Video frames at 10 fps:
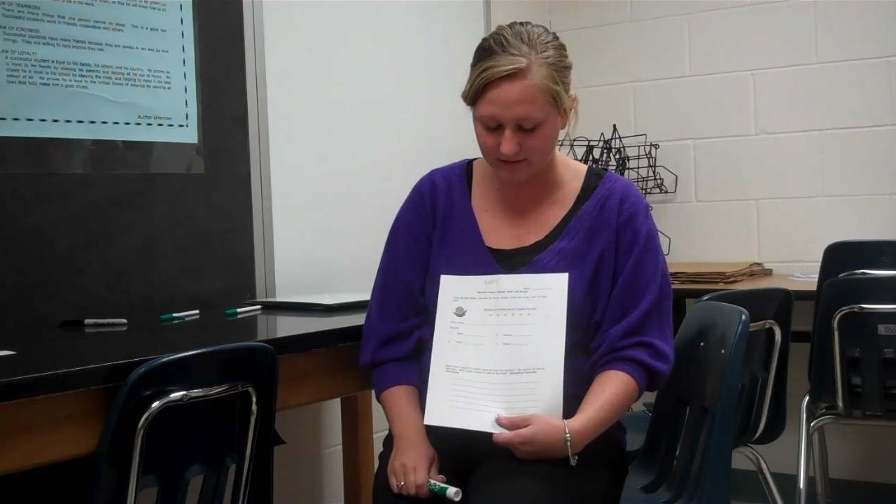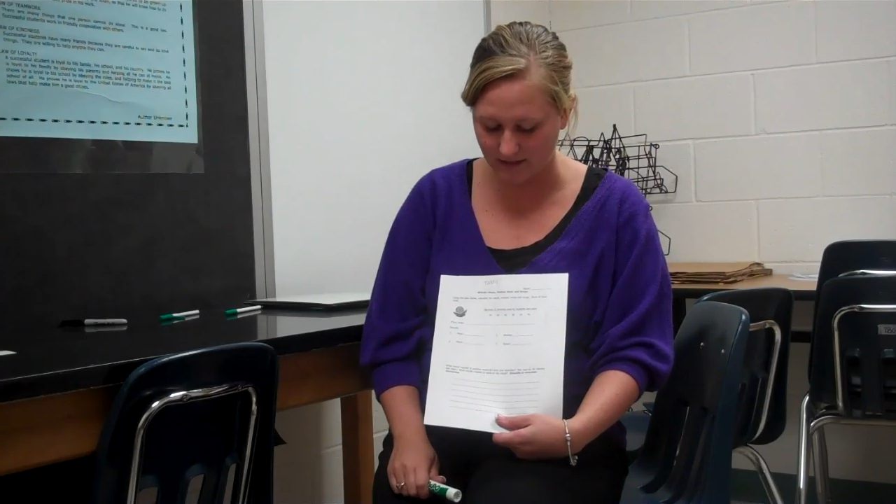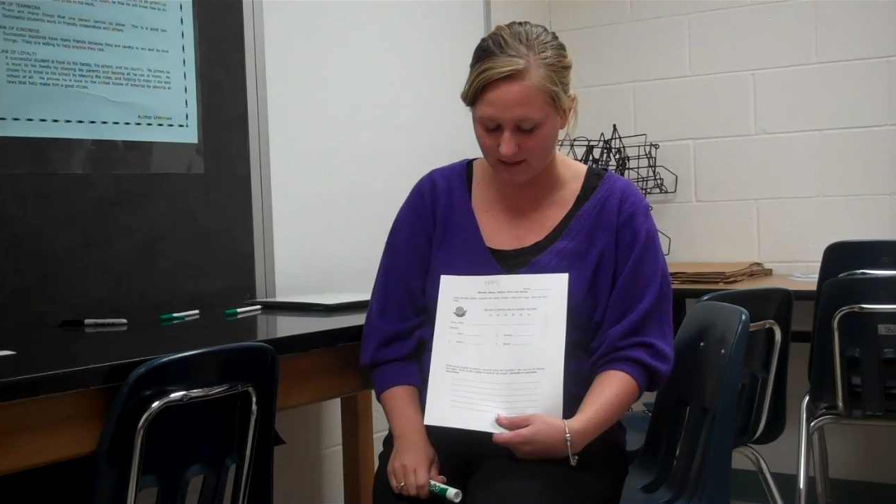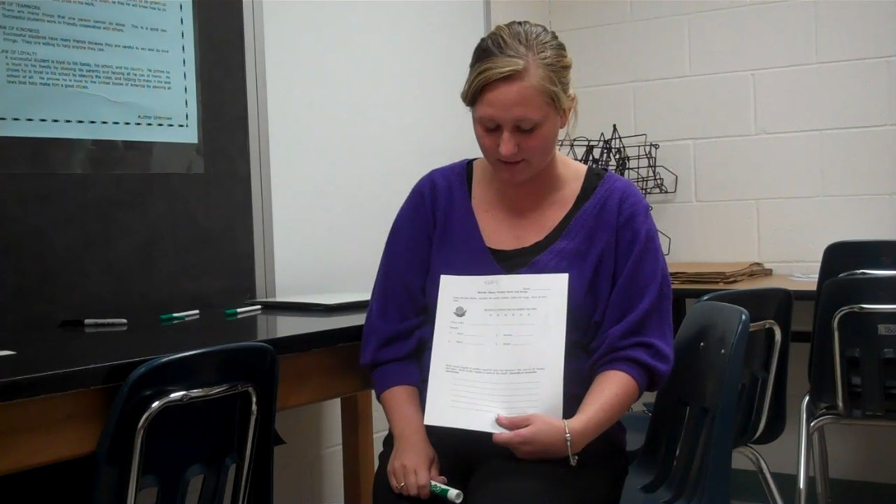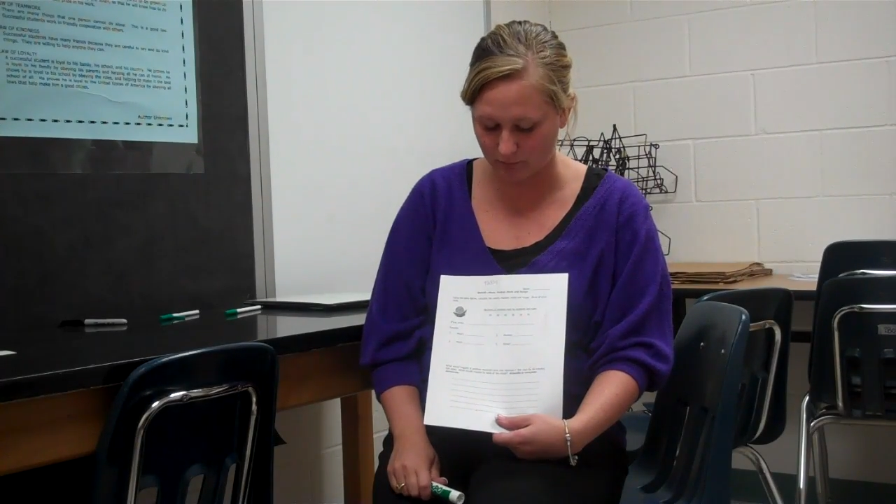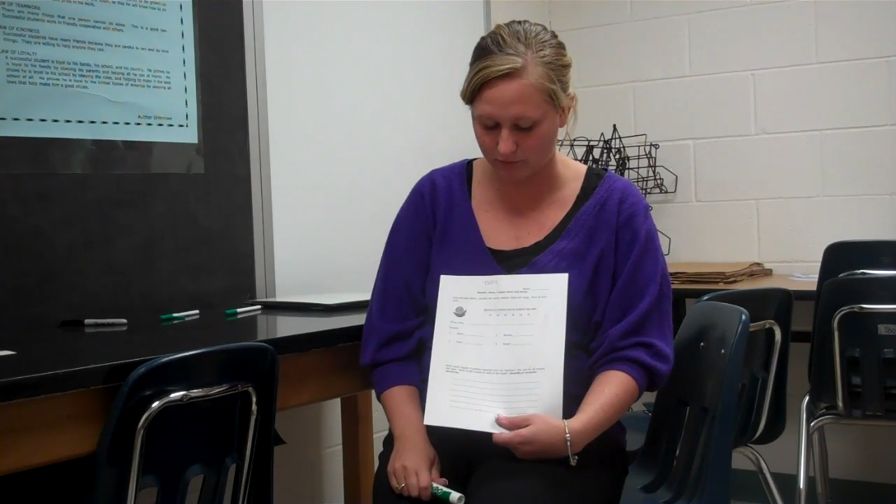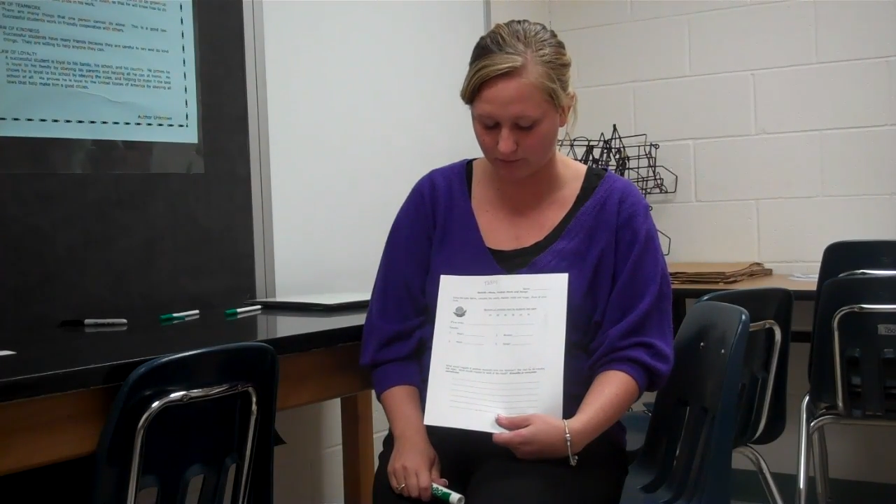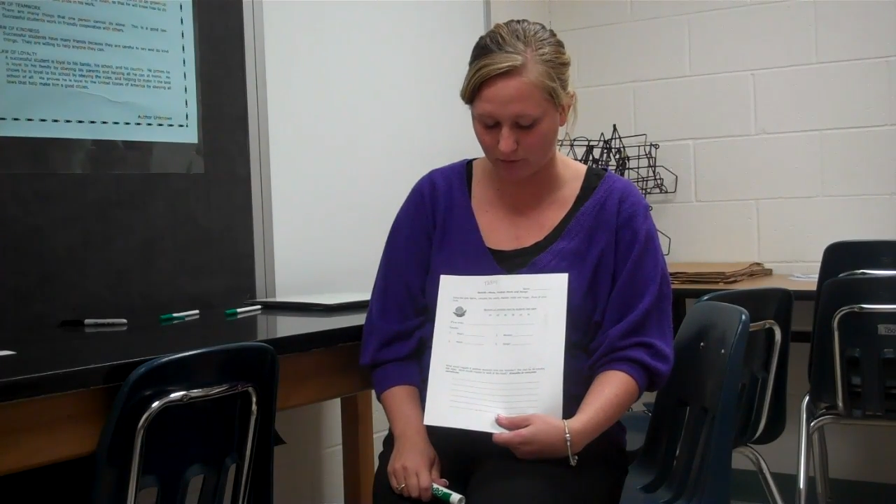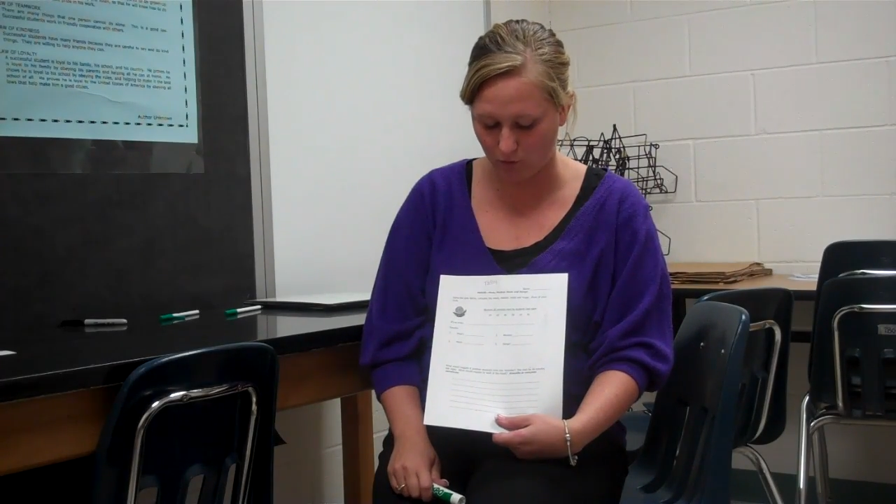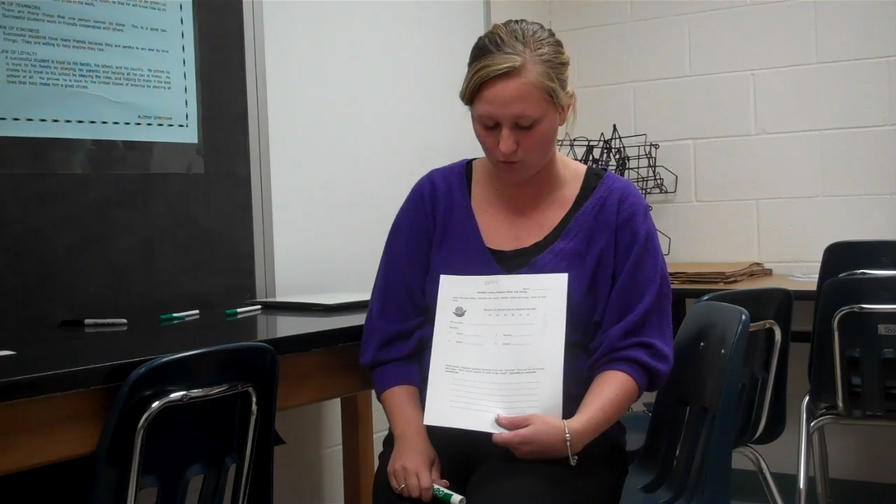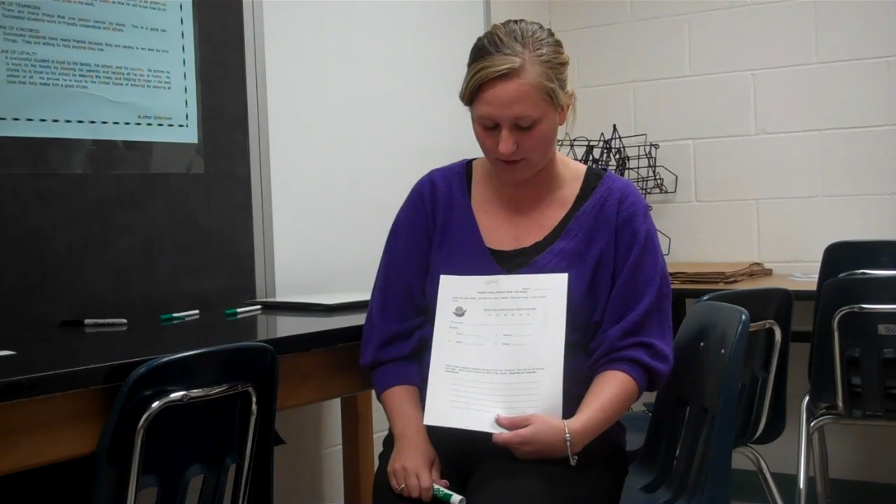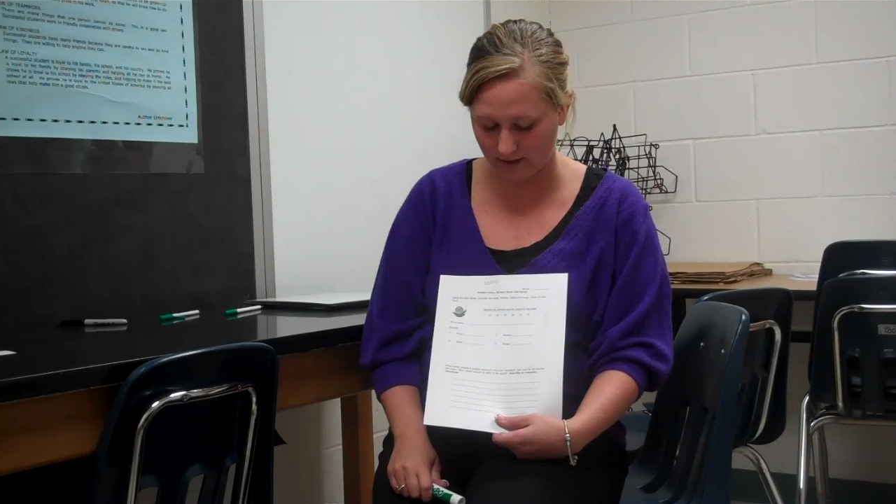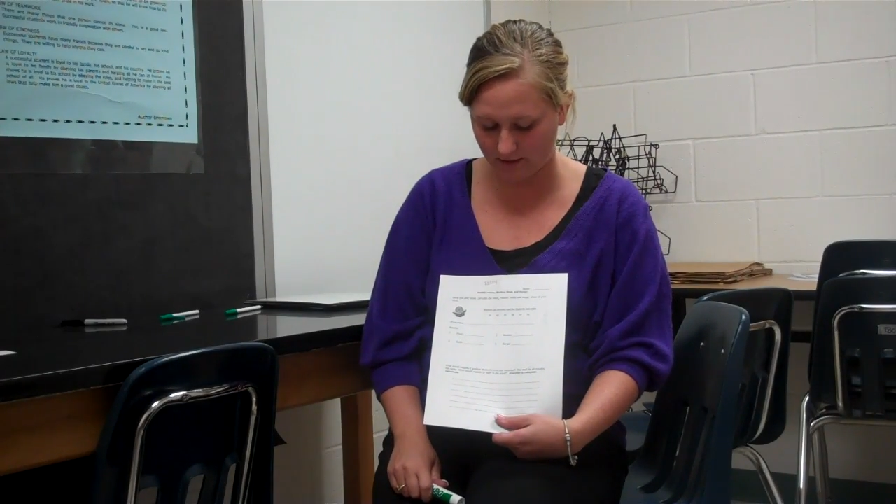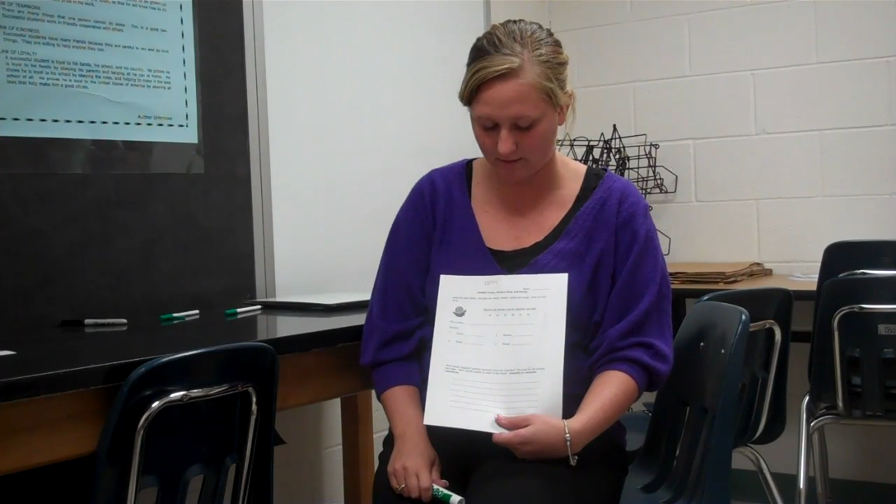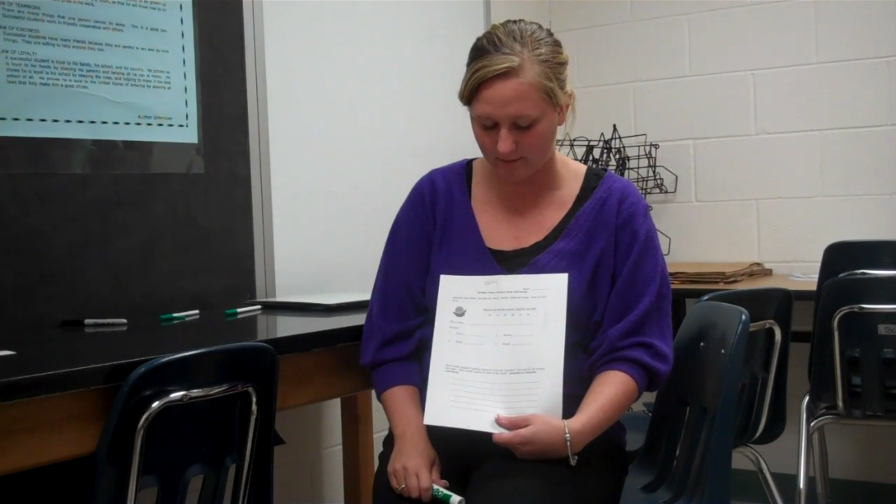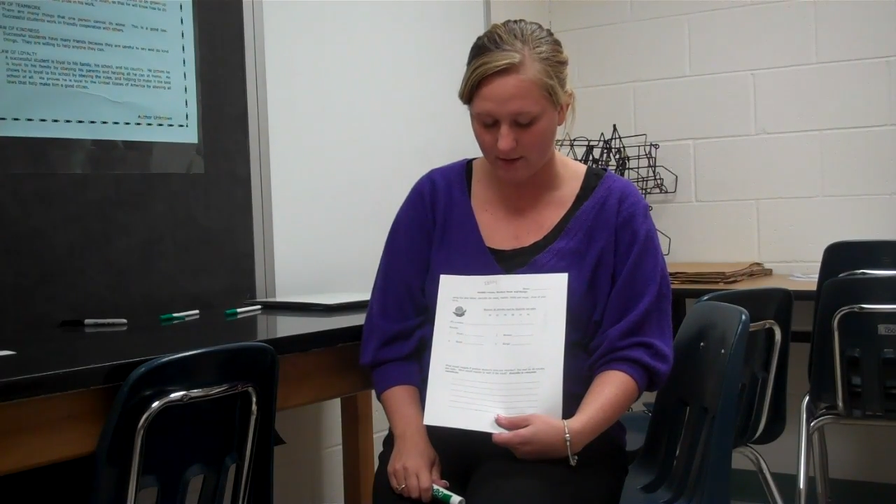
time was recorded.